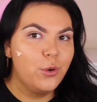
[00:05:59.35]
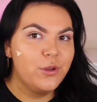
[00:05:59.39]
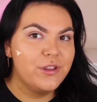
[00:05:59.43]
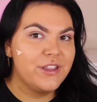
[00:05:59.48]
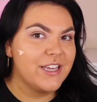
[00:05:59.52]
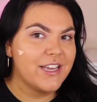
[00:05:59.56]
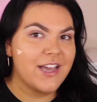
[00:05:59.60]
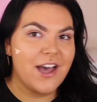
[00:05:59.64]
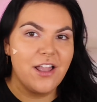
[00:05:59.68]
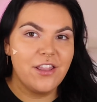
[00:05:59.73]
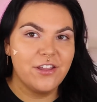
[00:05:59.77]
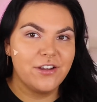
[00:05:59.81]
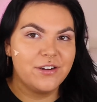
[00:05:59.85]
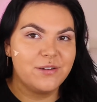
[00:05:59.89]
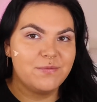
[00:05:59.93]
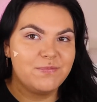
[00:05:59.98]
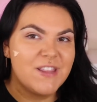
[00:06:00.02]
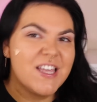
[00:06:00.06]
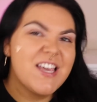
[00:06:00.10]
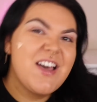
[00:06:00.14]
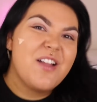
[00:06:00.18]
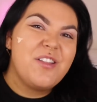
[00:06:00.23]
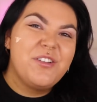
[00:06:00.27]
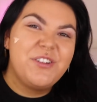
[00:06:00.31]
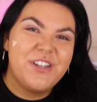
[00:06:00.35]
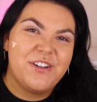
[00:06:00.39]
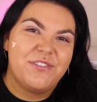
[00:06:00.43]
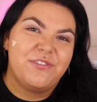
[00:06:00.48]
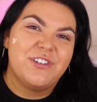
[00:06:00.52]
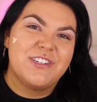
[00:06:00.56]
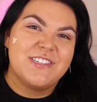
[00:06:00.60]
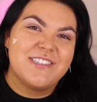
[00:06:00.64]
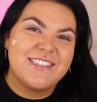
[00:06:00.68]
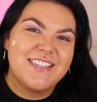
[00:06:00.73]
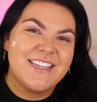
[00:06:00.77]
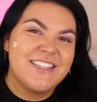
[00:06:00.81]
The color
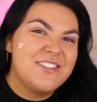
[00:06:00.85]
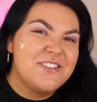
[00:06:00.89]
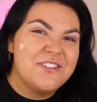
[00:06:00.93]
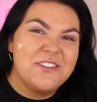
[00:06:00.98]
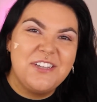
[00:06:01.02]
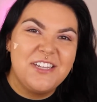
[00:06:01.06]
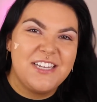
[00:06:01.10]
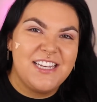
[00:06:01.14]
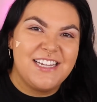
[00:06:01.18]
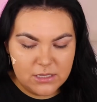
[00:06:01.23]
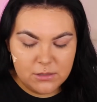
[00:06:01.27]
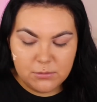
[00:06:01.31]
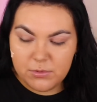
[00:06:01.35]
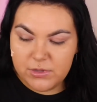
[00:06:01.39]
difference, that's all you need.